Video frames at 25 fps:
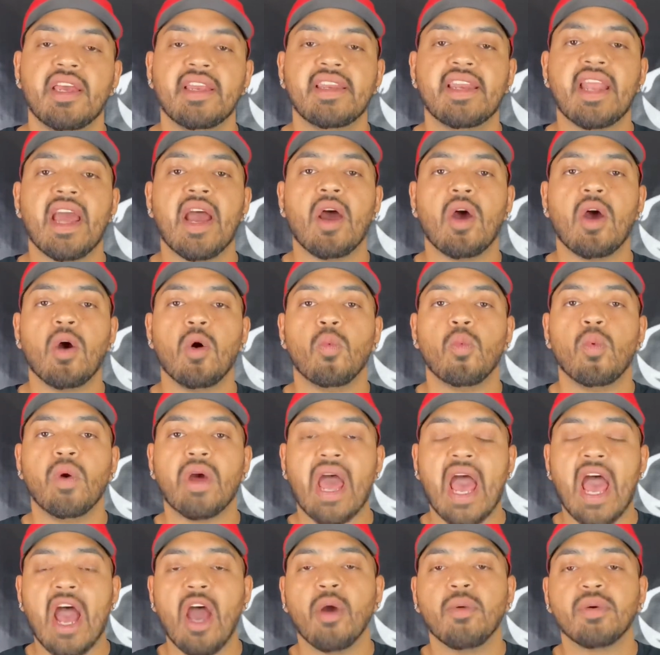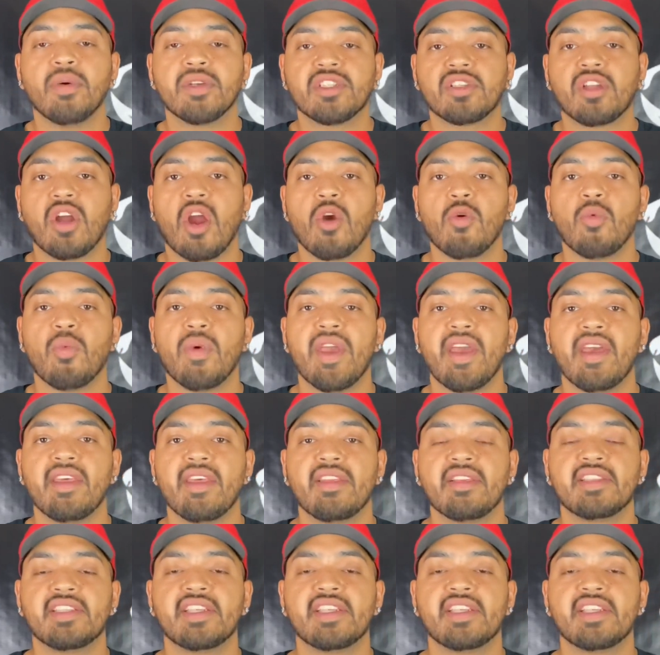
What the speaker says: Now, what I would start with,